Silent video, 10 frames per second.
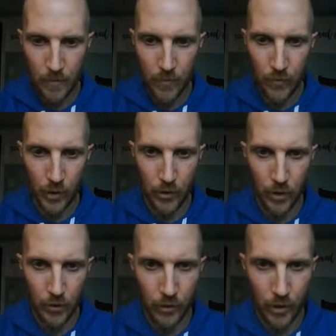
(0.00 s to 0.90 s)
Try to
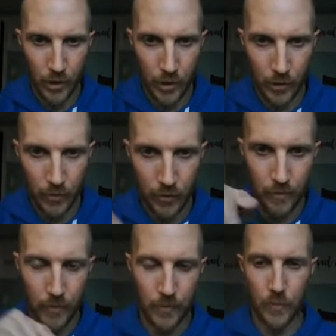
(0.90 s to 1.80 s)
draw straight lines.
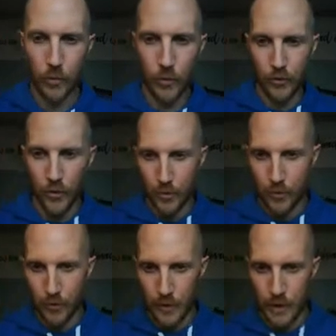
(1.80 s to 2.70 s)
Rulers are
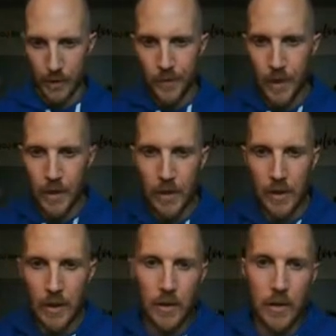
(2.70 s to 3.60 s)
helpful for that.
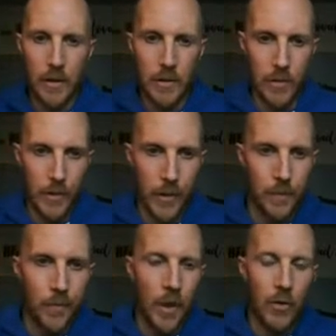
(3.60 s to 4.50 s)
Okay,
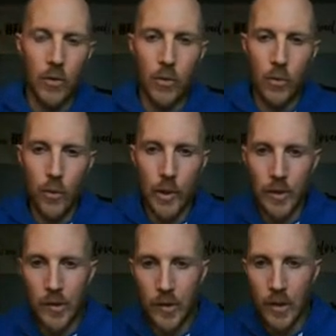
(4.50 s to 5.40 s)
so we
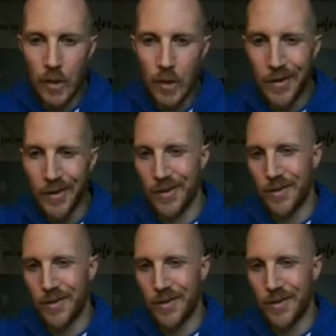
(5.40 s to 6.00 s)
can see